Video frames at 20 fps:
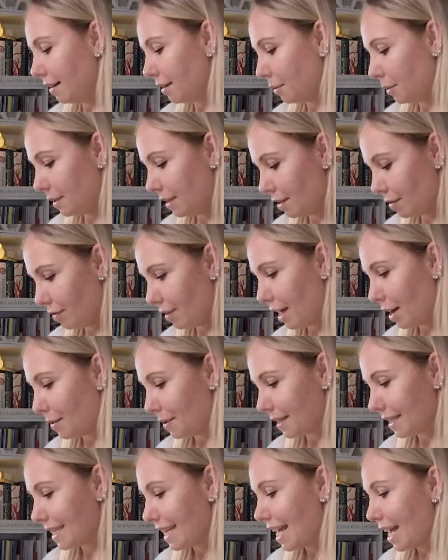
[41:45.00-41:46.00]
with the
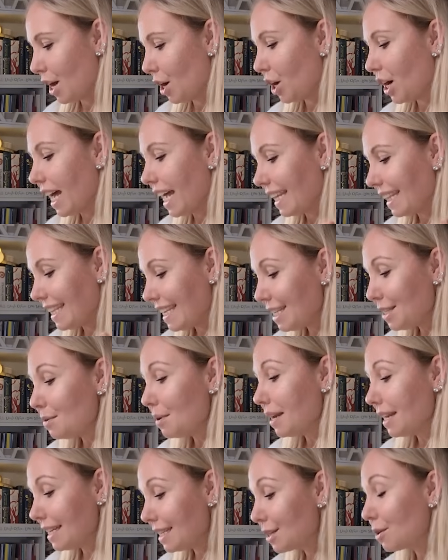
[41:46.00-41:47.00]
flowers. This
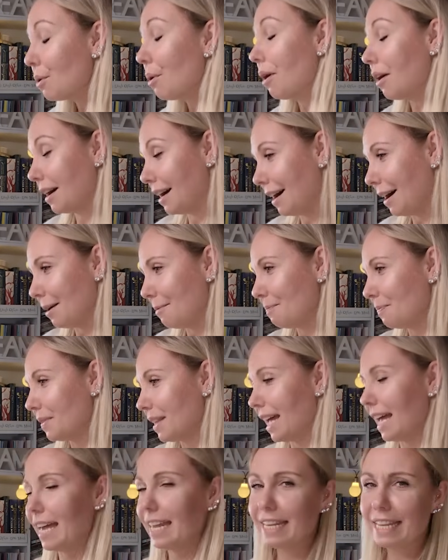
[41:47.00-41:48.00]
one is quokka.
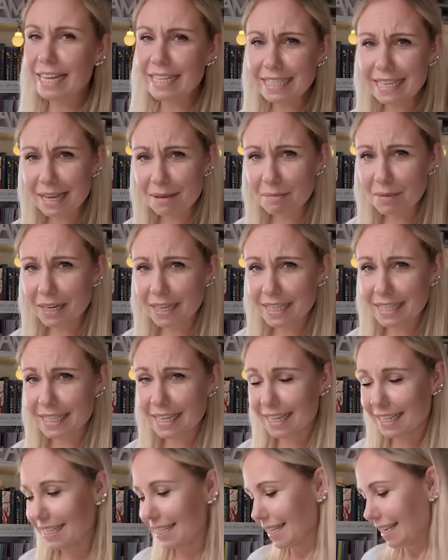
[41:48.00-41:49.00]
And that's Emily's
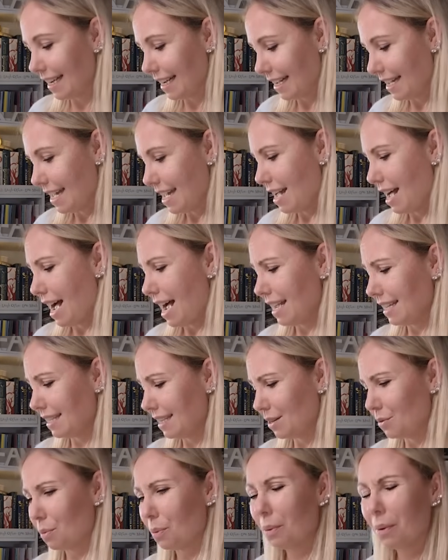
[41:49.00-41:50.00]
idea. I
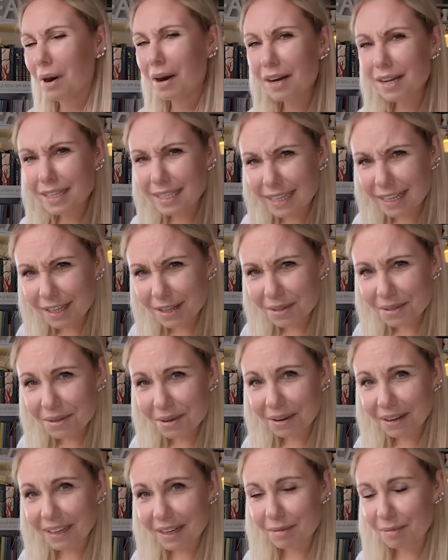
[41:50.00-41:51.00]
said, what are you
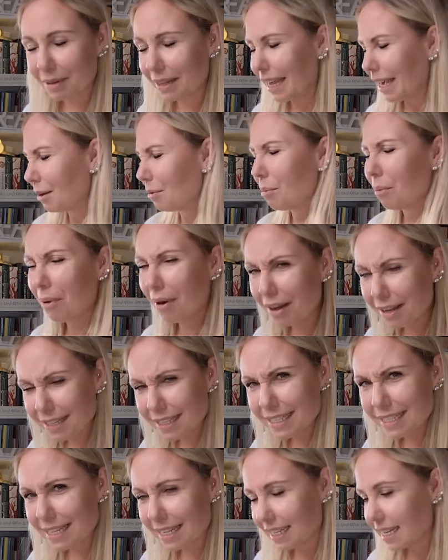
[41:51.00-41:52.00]
talking about? Like, what
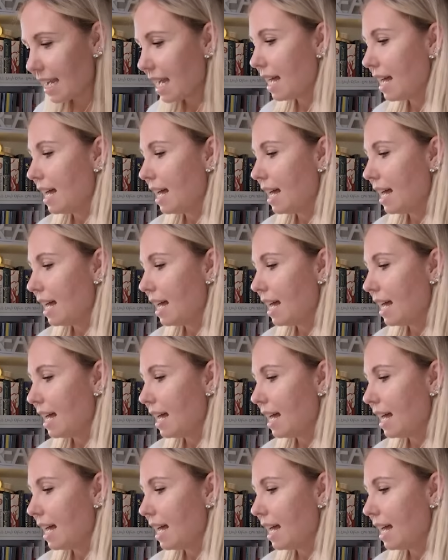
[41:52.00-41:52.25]
is it?